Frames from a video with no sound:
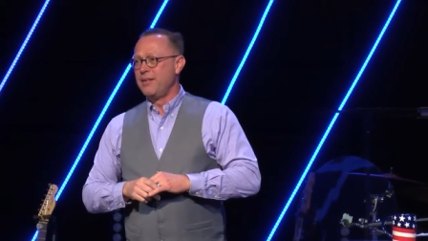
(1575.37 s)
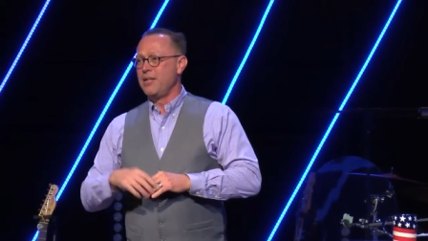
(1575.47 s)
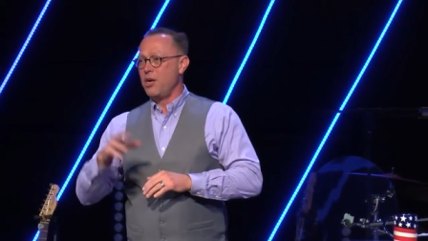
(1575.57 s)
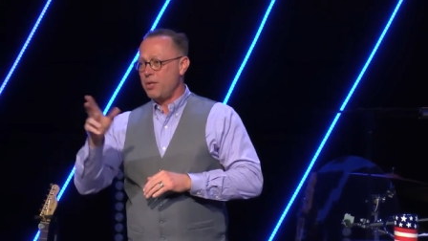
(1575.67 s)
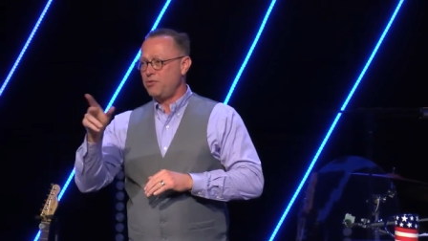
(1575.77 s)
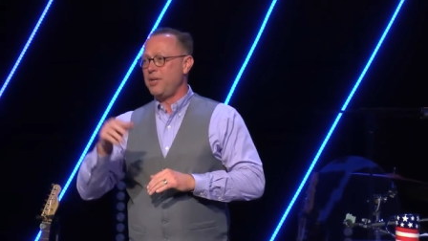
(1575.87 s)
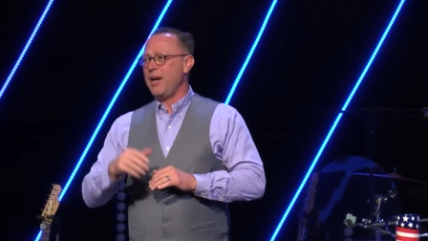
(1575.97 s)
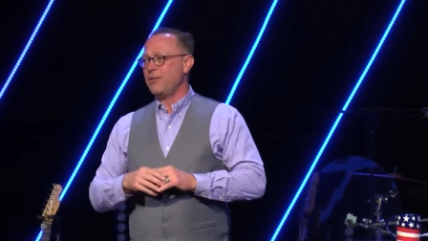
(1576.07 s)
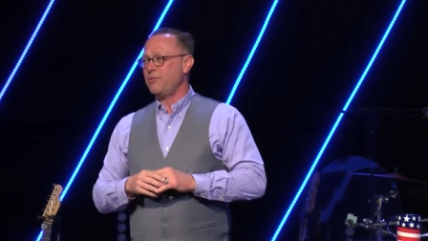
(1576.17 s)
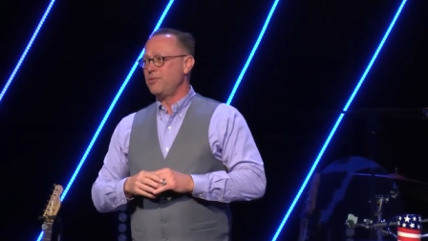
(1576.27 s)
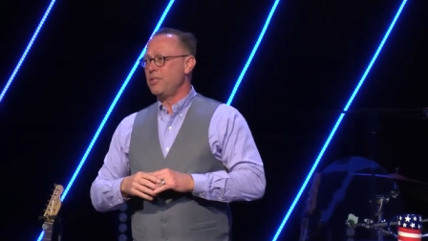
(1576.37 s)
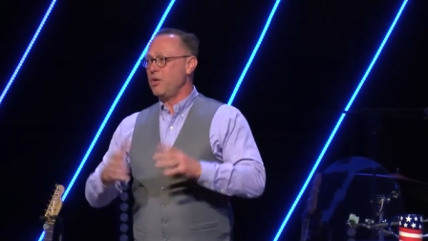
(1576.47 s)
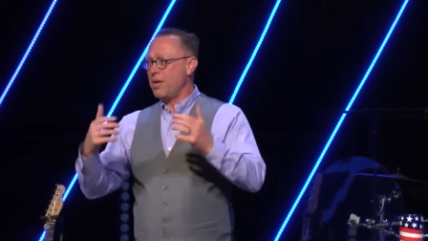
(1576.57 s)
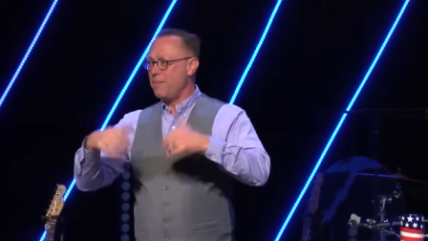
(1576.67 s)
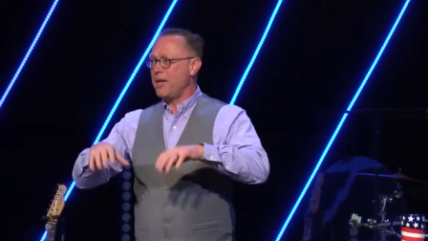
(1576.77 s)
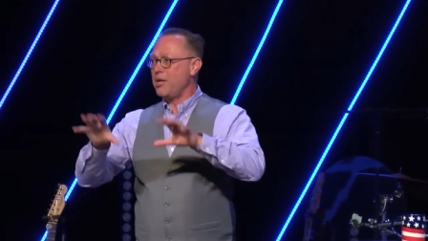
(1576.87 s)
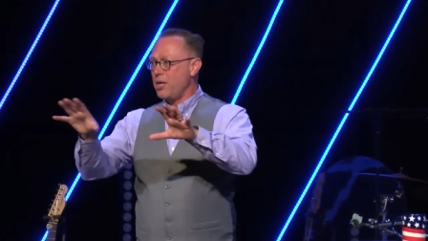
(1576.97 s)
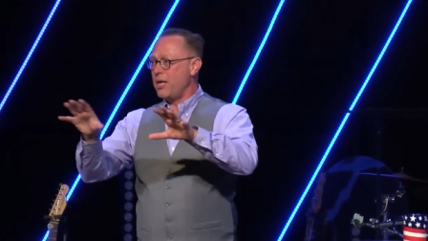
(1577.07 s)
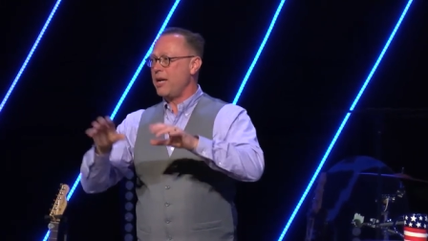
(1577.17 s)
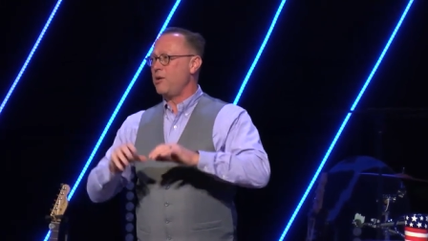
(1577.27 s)
You're the saints. You come in here,
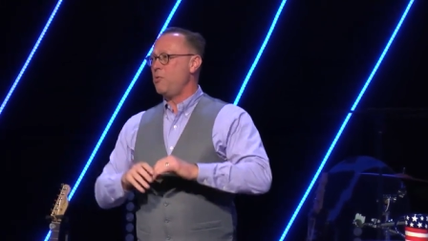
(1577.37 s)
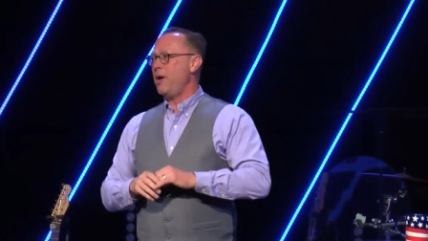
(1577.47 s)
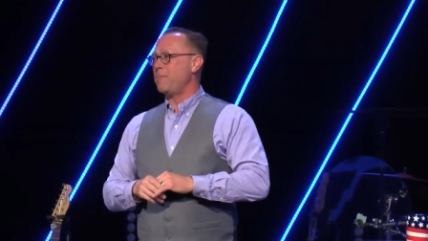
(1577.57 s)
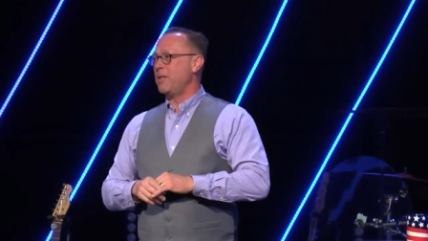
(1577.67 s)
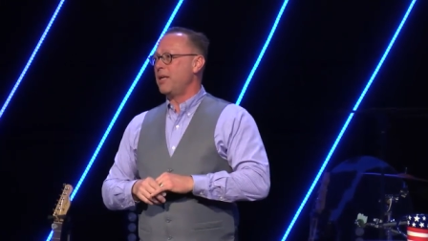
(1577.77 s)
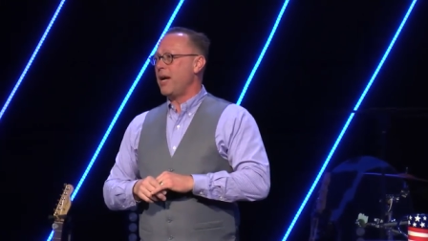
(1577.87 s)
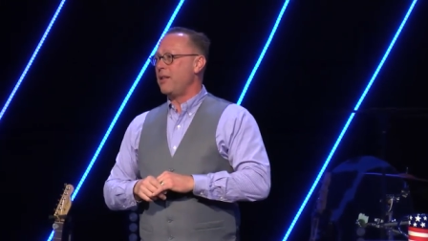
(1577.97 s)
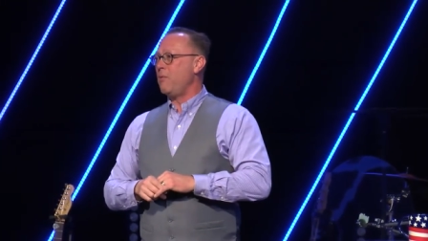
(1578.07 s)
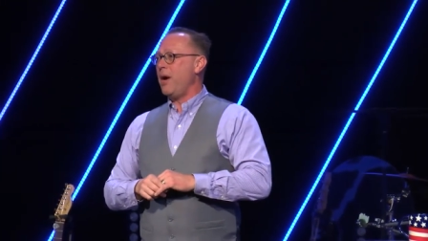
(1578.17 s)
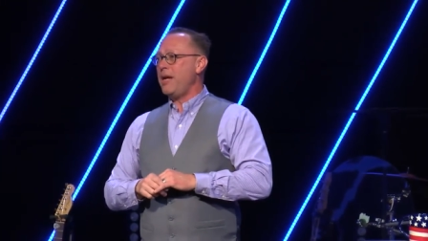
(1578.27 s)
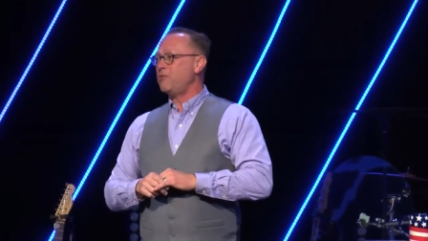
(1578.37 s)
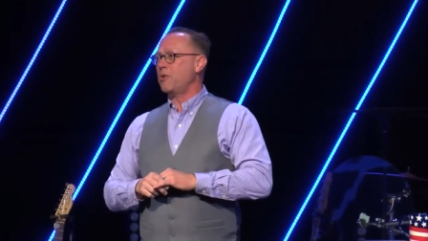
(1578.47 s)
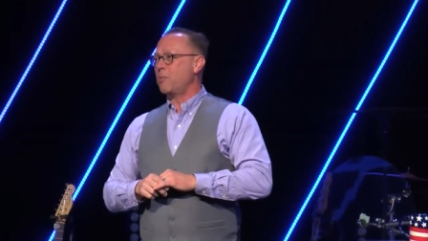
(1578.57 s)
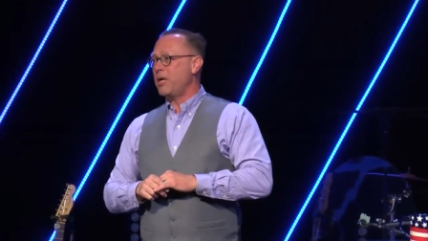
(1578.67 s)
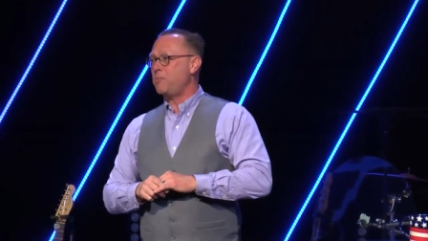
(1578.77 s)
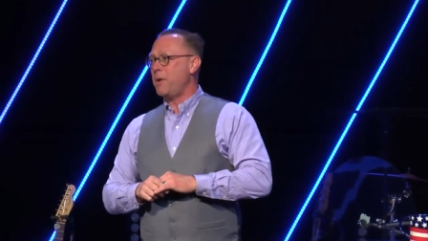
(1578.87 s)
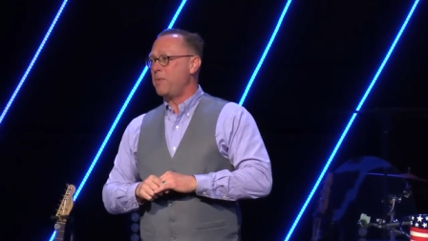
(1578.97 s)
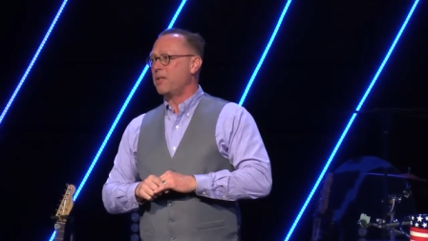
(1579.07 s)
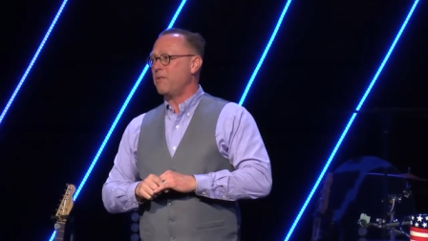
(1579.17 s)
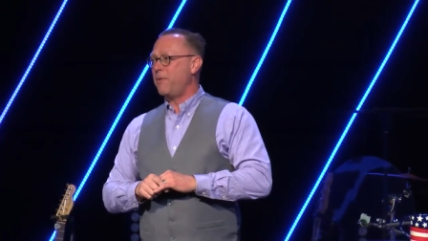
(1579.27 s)
you get equipped. The, guy, the way he's going to reach
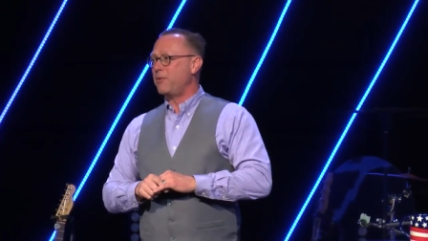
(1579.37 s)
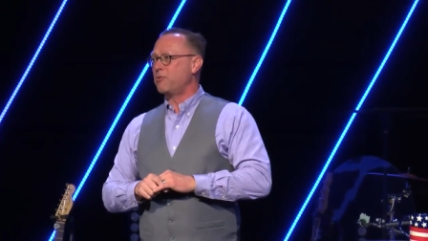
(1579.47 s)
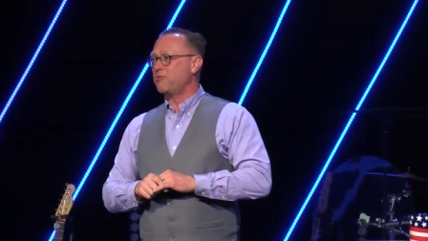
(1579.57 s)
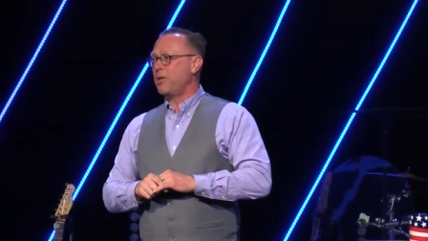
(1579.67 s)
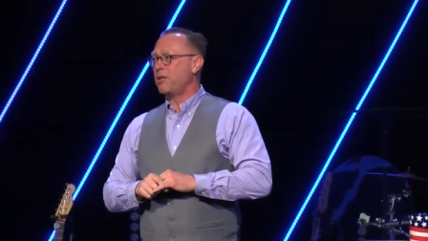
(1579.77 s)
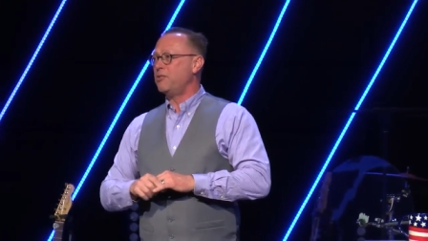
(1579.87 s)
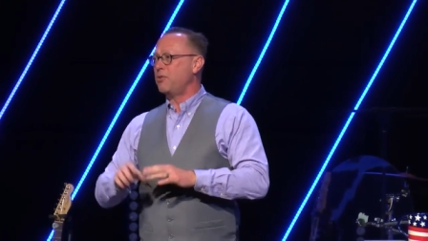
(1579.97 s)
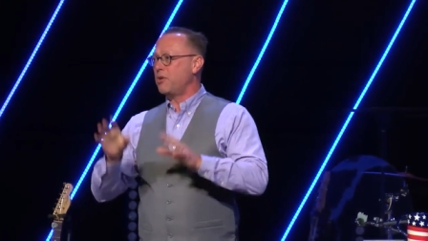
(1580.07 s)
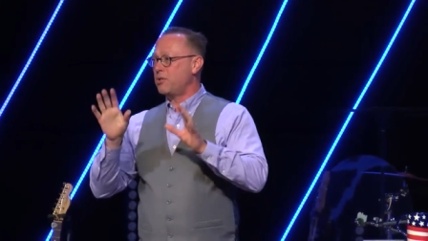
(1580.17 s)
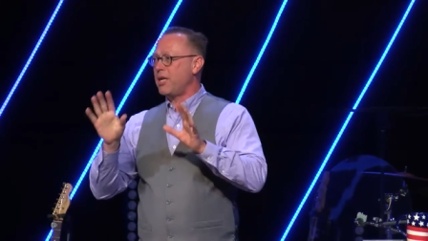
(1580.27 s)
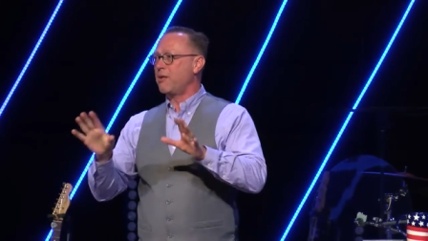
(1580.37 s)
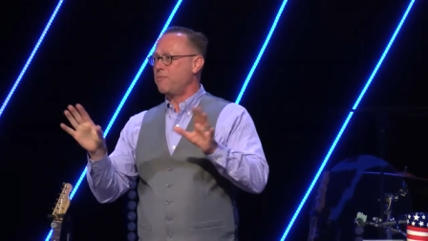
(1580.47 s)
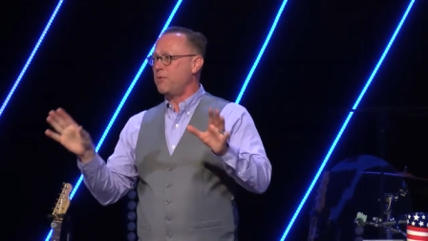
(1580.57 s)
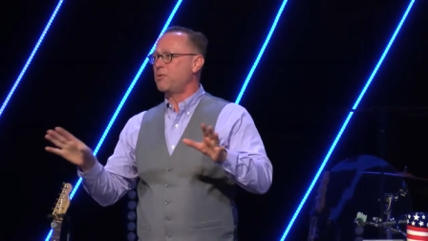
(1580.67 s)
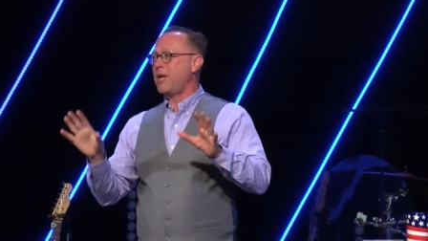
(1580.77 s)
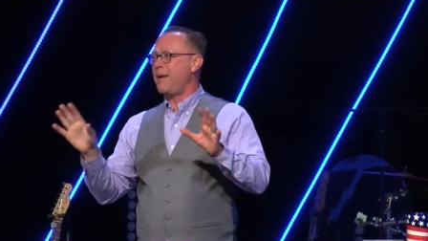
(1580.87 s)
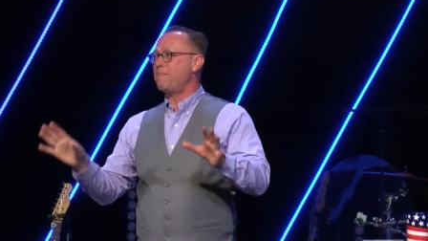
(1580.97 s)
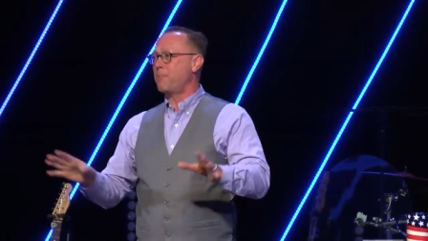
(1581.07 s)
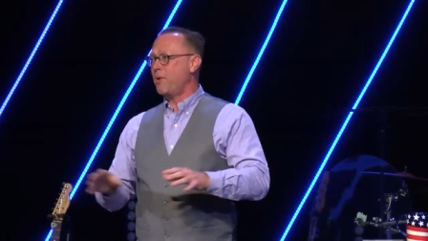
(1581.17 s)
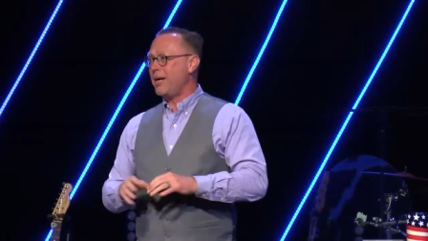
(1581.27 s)
people at the federal center, he's going to take a full time
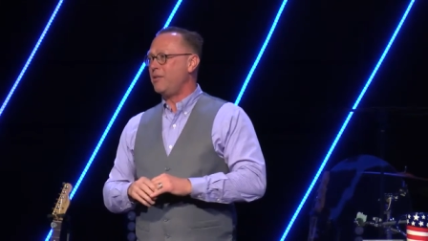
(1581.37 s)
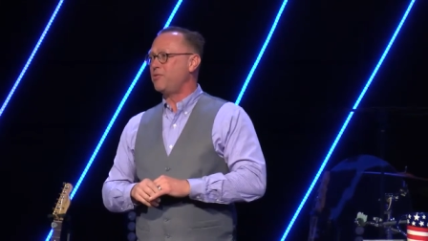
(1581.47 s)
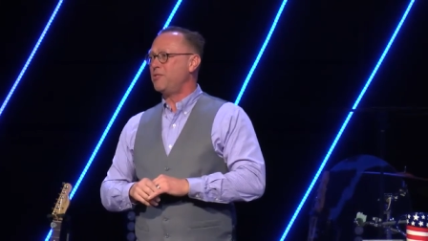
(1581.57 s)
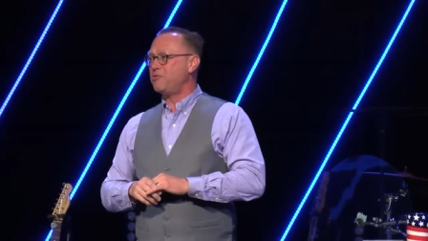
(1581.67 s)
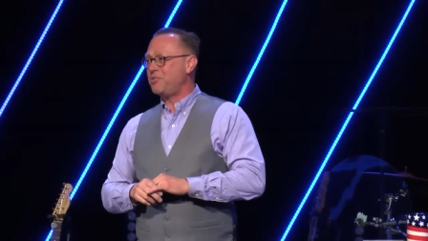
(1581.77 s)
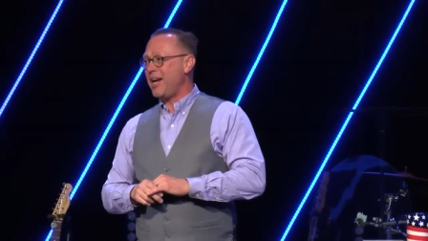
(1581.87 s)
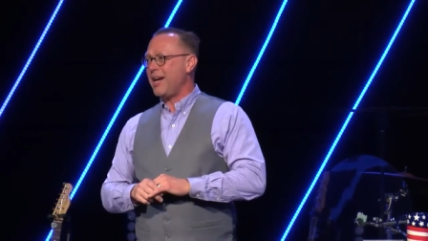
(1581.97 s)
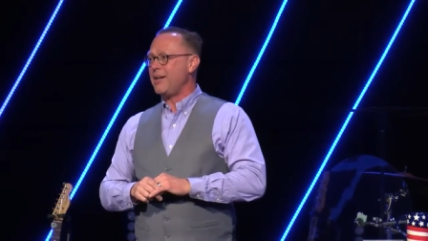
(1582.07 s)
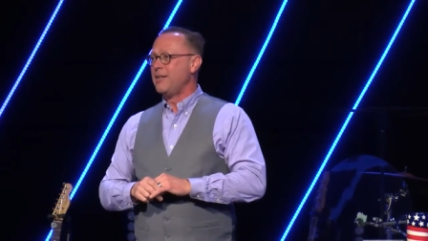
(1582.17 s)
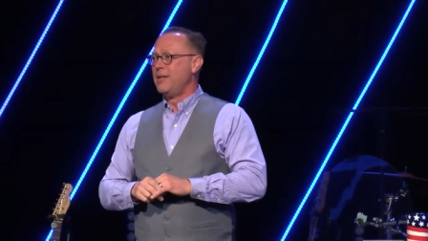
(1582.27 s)
priest, a saint,